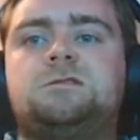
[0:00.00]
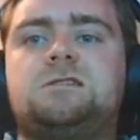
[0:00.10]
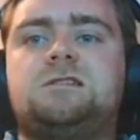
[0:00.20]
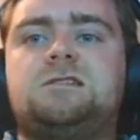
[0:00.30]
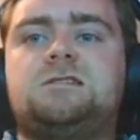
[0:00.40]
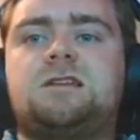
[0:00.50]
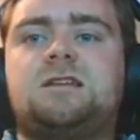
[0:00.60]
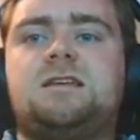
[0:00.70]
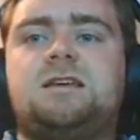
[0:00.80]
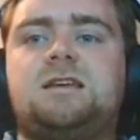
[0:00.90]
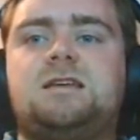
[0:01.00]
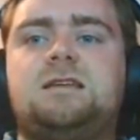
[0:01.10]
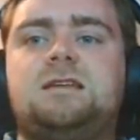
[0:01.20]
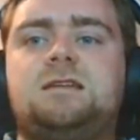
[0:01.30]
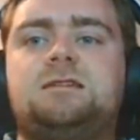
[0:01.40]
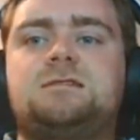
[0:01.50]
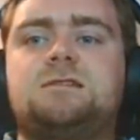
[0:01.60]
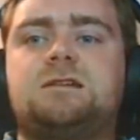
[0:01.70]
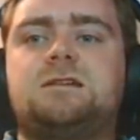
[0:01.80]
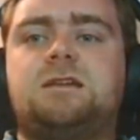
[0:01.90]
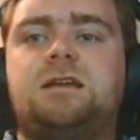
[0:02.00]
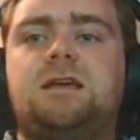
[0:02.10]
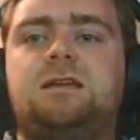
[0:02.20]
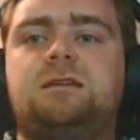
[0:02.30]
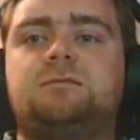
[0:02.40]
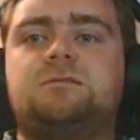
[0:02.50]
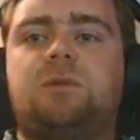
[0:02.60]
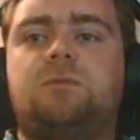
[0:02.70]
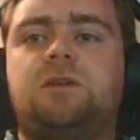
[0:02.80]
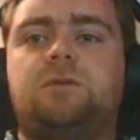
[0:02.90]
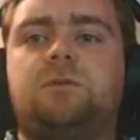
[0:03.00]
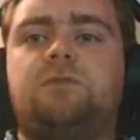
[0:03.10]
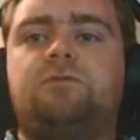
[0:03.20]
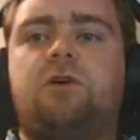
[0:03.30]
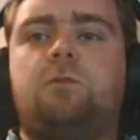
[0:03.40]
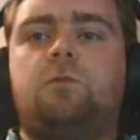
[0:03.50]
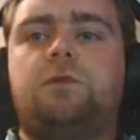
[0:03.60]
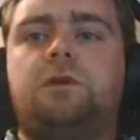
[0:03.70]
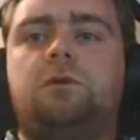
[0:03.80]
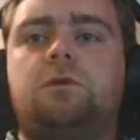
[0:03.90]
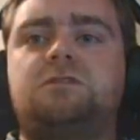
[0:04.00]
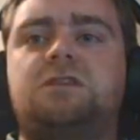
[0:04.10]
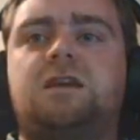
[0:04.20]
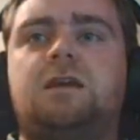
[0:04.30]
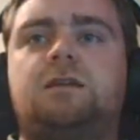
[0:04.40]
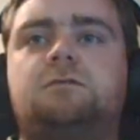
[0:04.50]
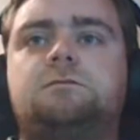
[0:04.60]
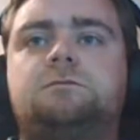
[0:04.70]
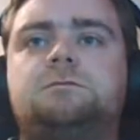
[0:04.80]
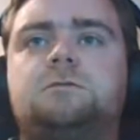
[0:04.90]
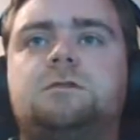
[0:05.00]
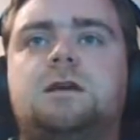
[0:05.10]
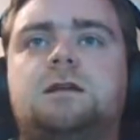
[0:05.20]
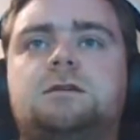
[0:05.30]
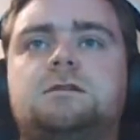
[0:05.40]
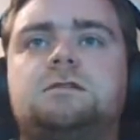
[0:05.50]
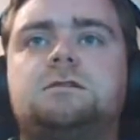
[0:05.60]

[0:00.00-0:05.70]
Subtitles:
Needs a kick in. Is it going to get it? It's probably going to be a firm one though once again. Yeah, it is.